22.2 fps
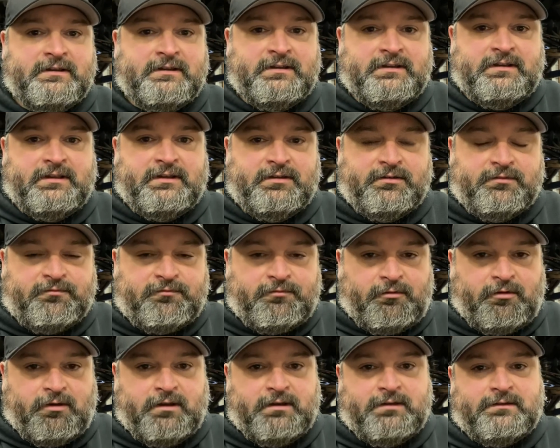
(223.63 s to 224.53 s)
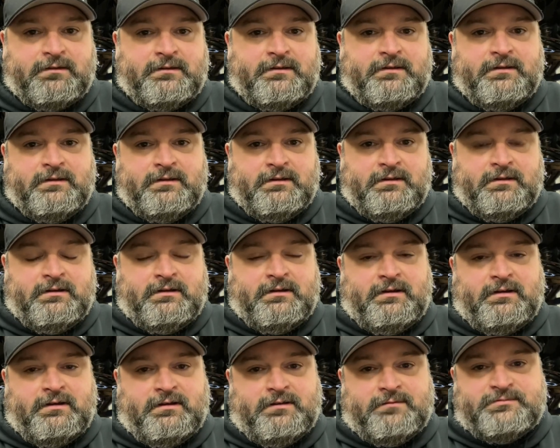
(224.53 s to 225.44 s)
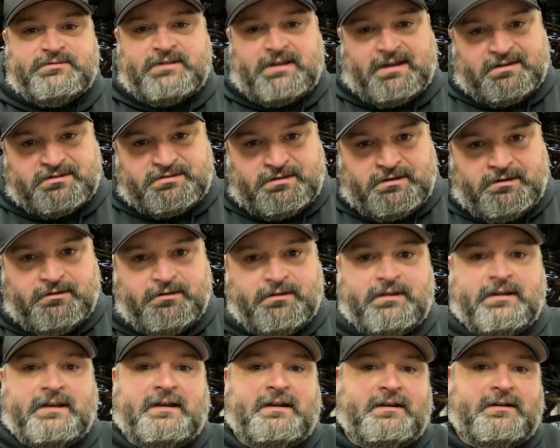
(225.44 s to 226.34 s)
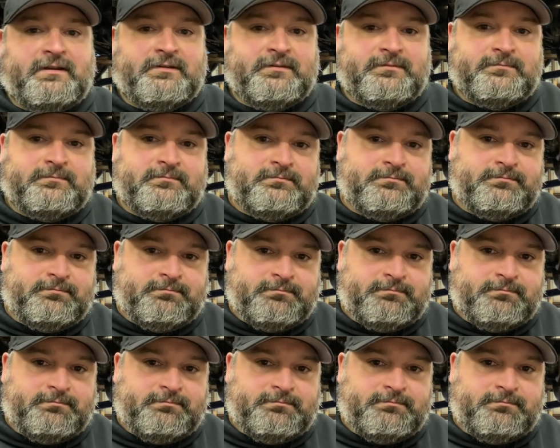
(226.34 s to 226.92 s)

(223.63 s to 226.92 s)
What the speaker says: in the front, stock steering column.